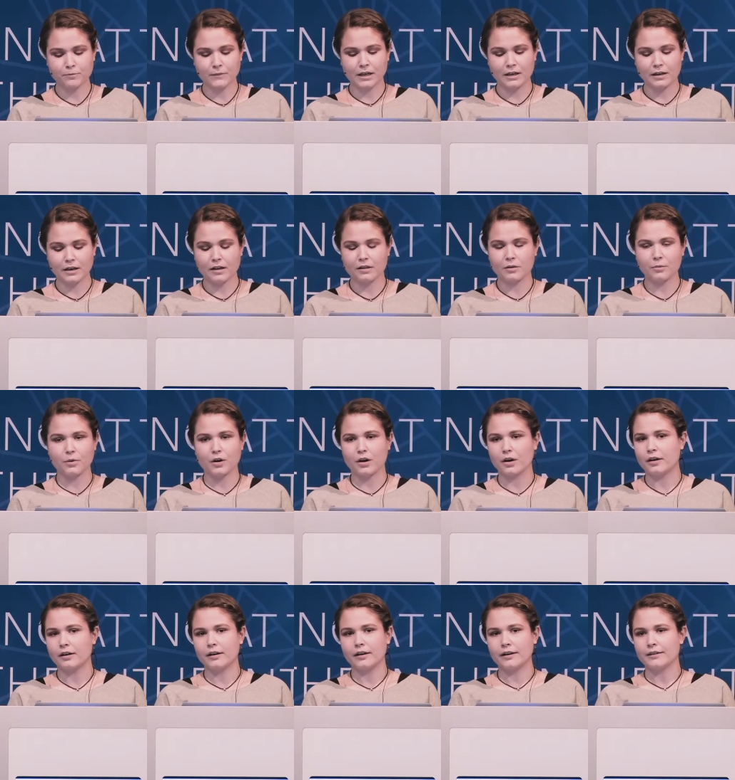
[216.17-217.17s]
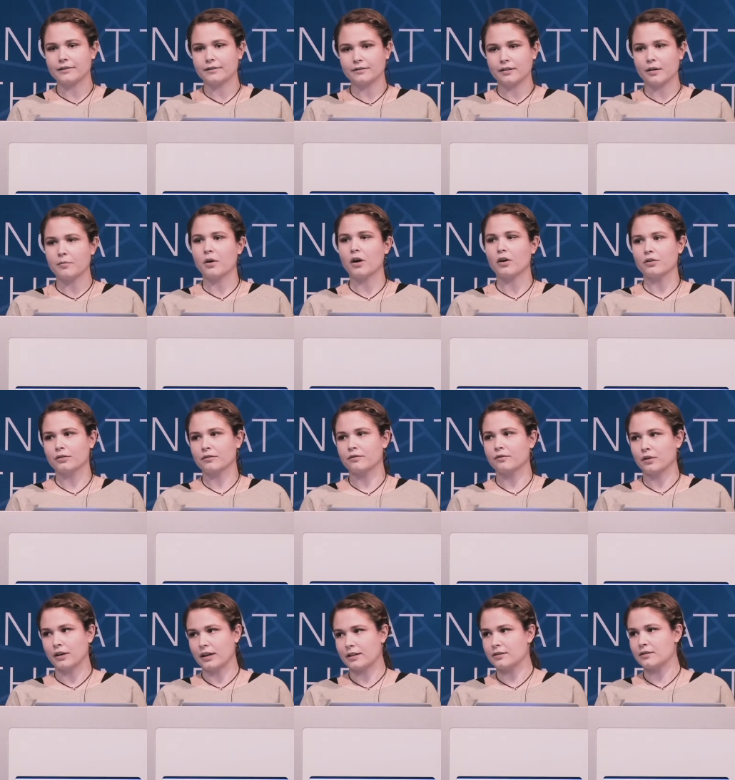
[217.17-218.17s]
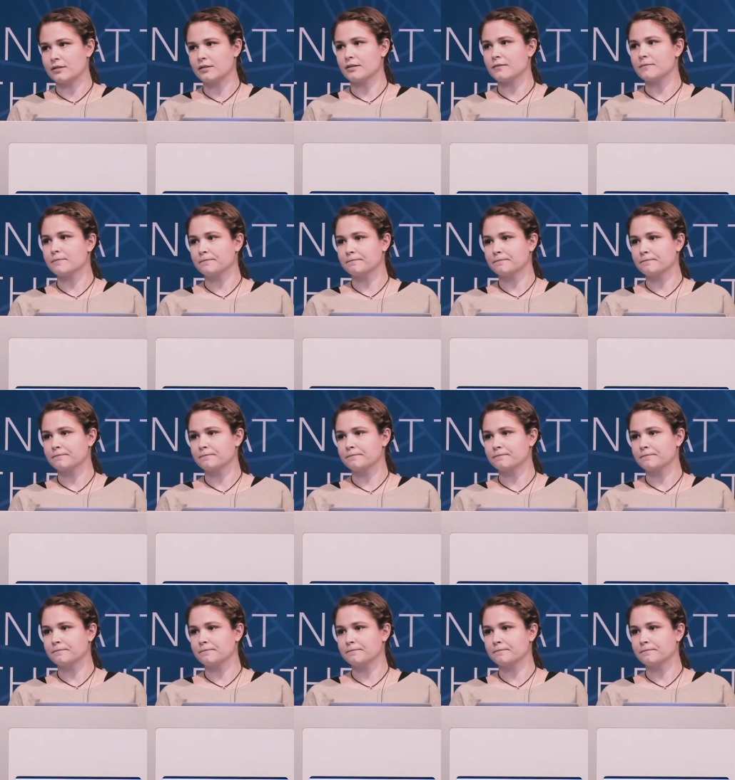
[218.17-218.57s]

In other words, it's a mask for latency.